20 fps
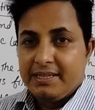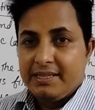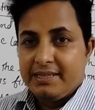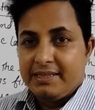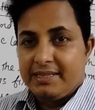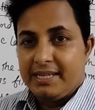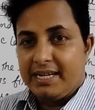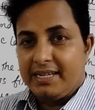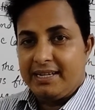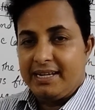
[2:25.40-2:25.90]

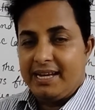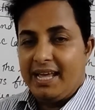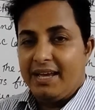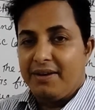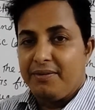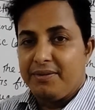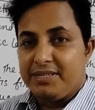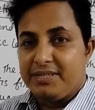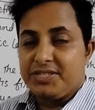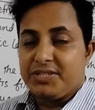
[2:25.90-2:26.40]
That
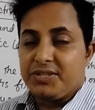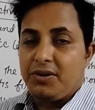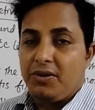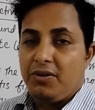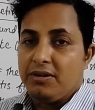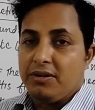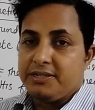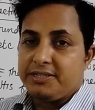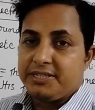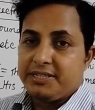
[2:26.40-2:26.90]
language is
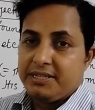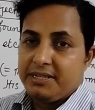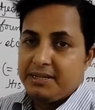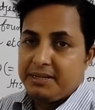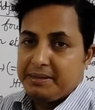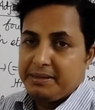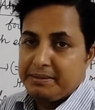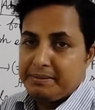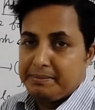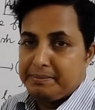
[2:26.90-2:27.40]
called
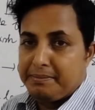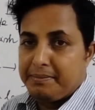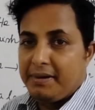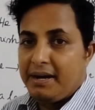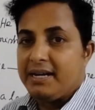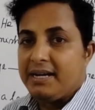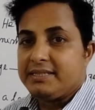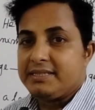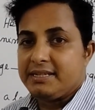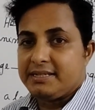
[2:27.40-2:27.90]

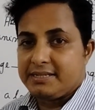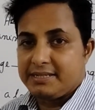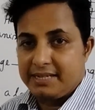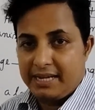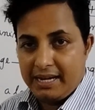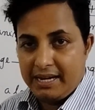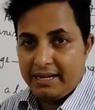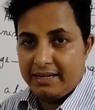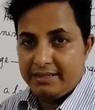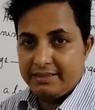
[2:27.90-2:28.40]
mother
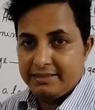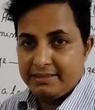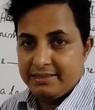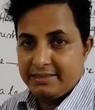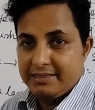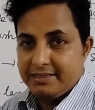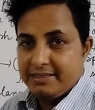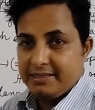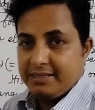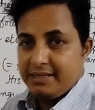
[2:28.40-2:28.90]
tongue
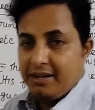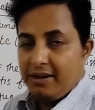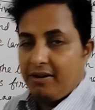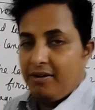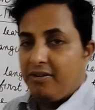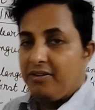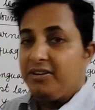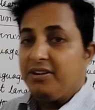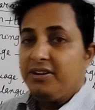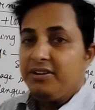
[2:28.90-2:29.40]

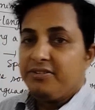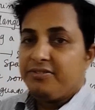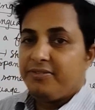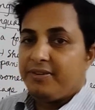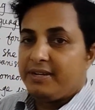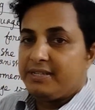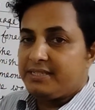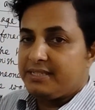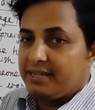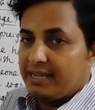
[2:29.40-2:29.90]
or
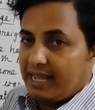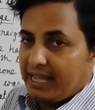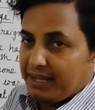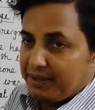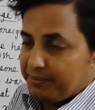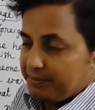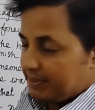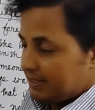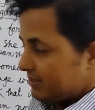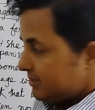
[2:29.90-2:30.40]
first
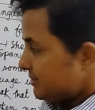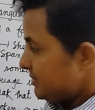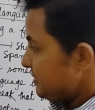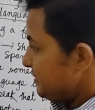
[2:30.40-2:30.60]
language.